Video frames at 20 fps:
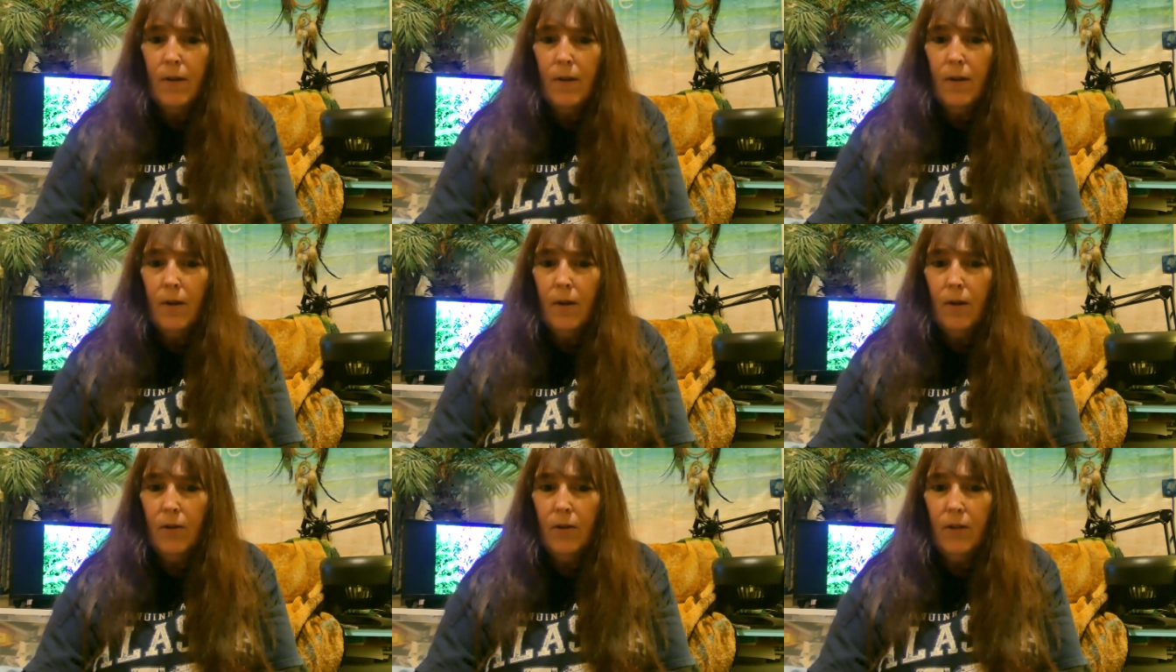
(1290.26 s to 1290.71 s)

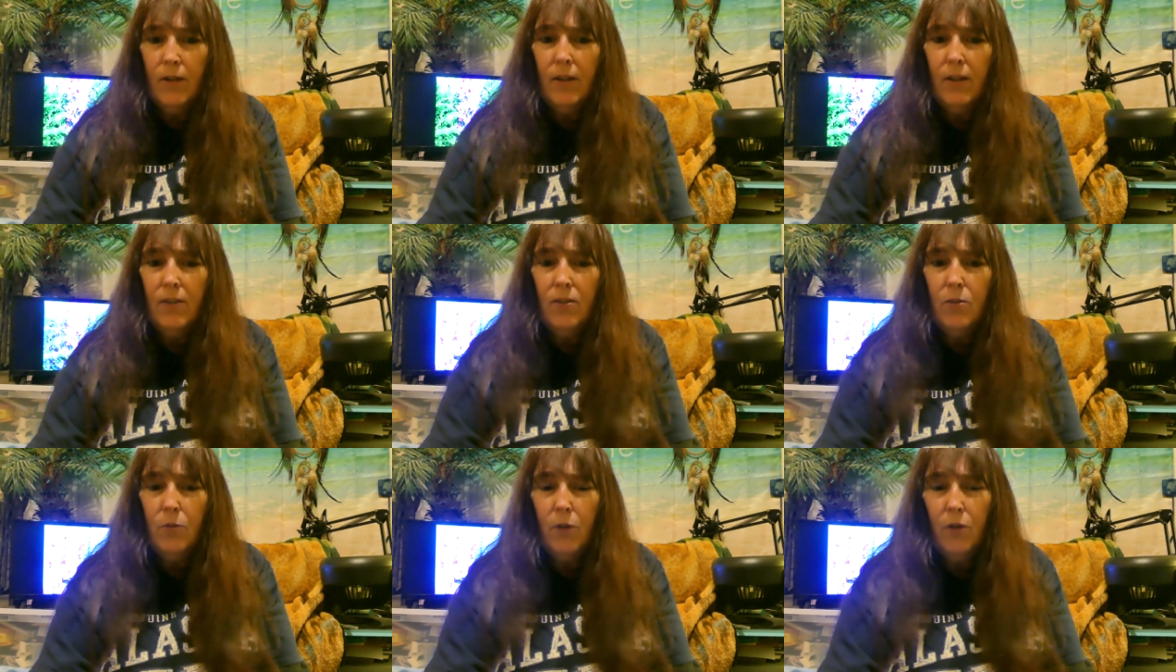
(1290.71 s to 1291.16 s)
only
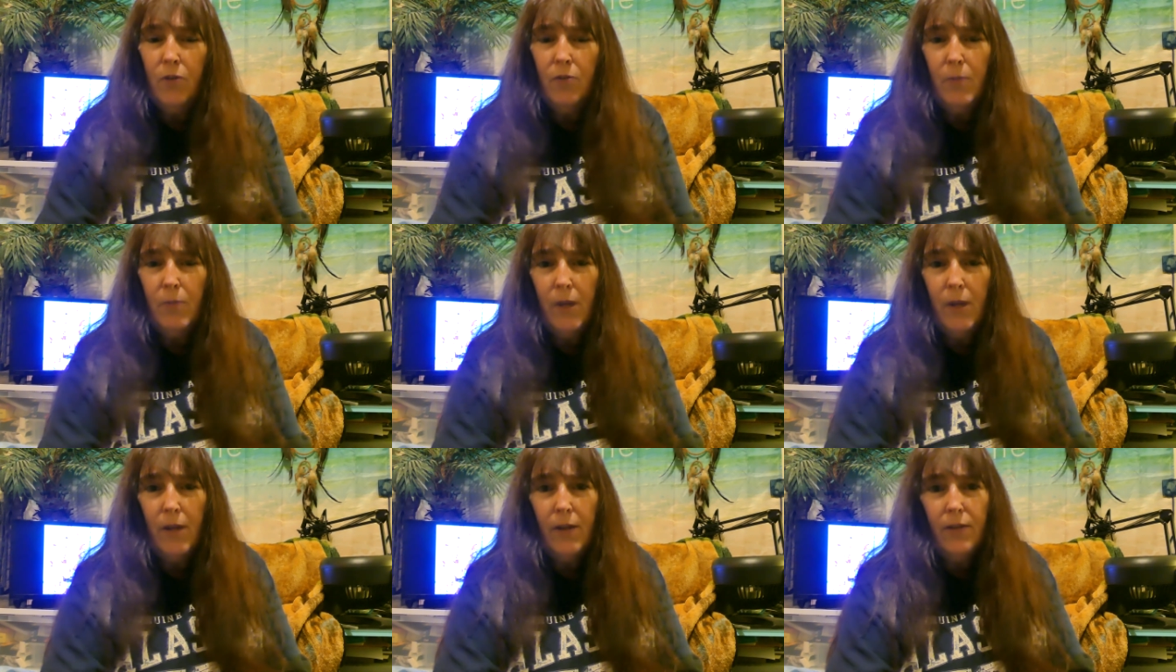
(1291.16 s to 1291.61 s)
12
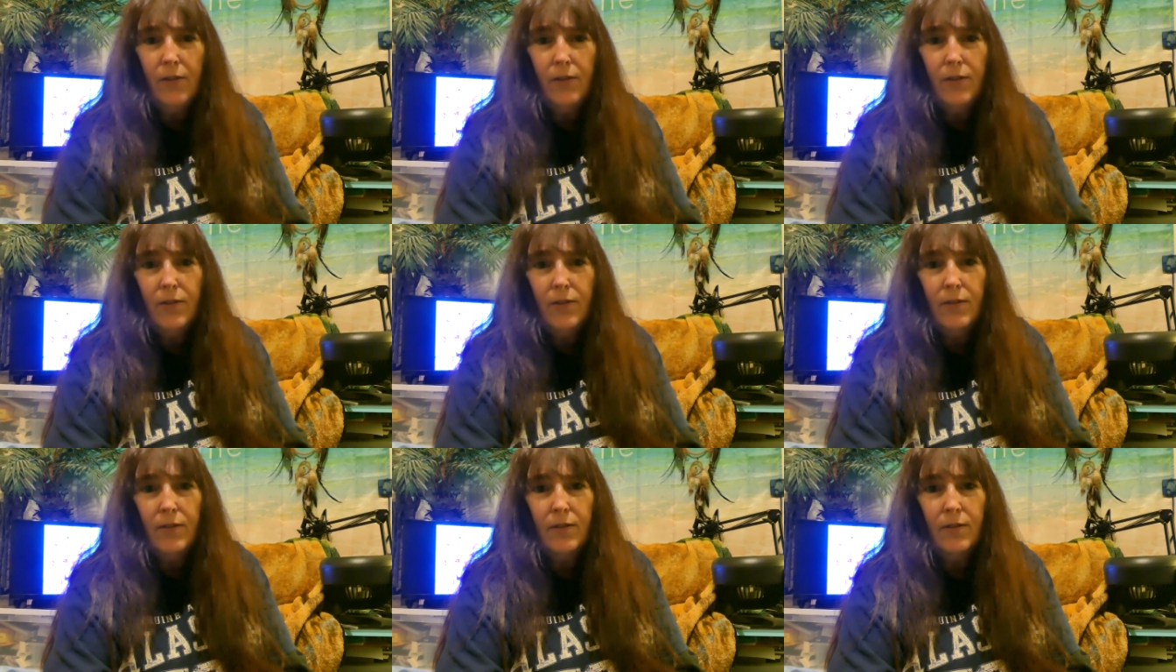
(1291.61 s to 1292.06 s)

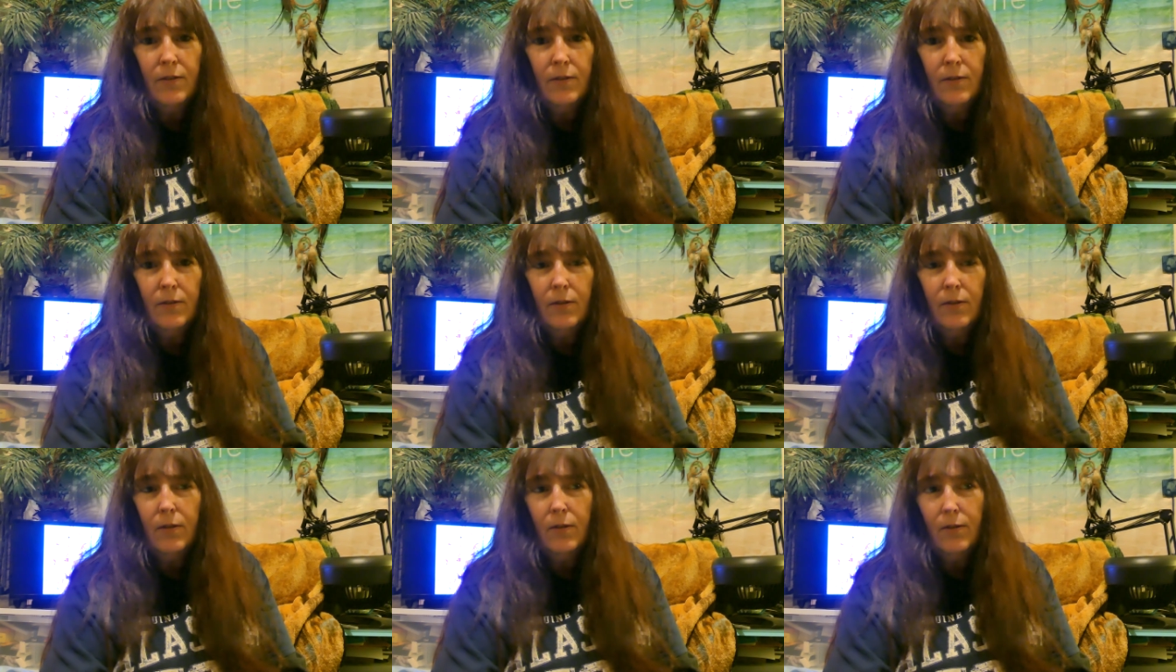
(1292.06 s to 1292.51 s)
miles
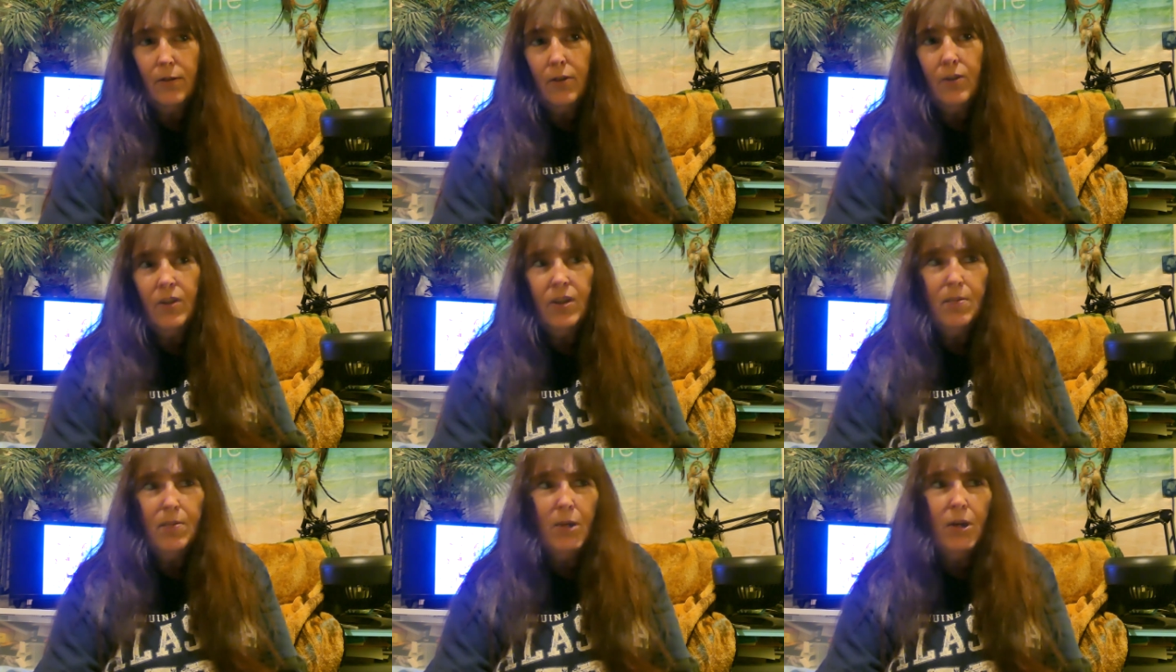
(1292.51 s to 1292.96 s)
or
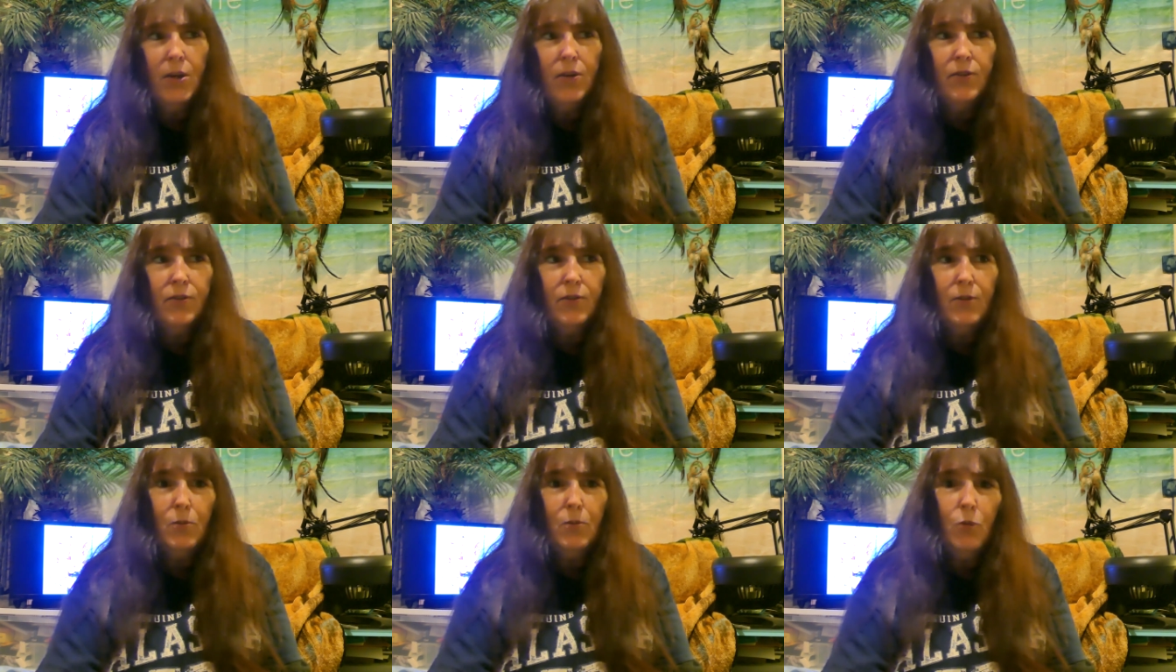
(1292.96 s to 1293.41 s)
13 miles
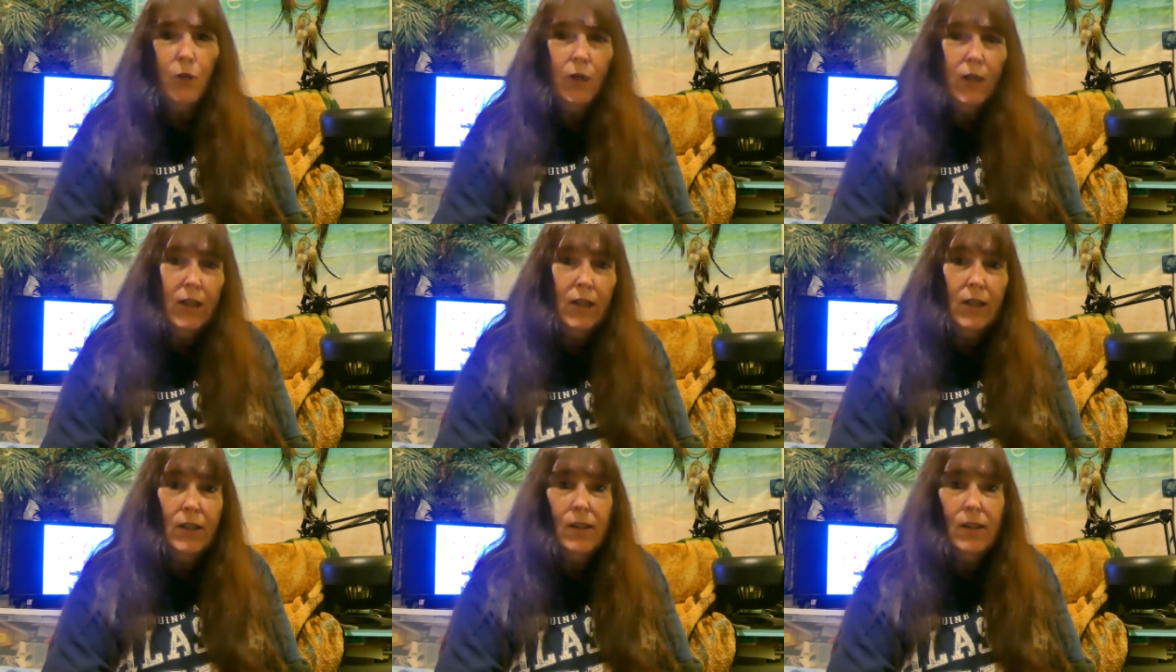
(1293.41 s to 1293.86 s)
from one
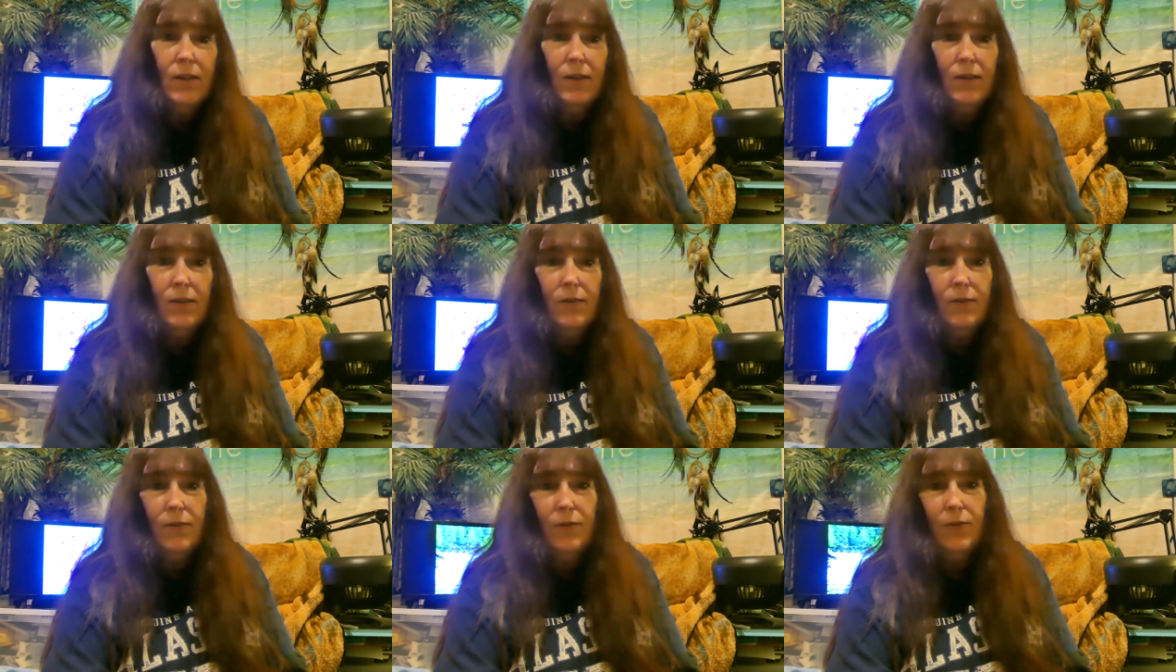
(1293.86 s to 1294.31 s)
end
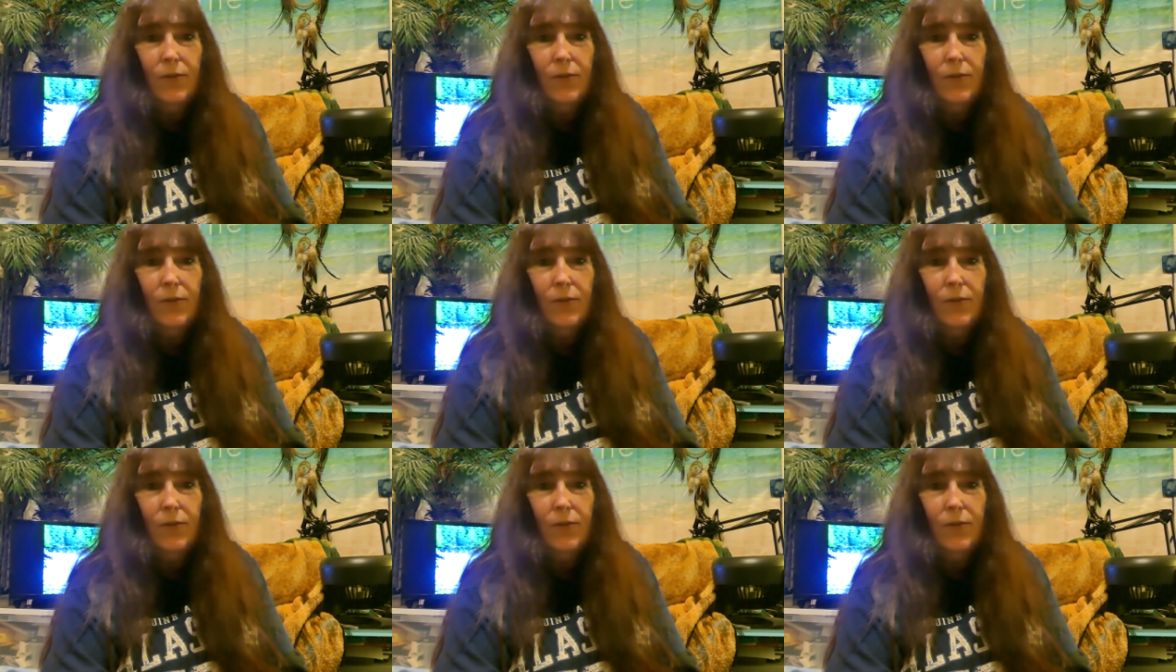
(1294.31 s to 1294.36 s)
of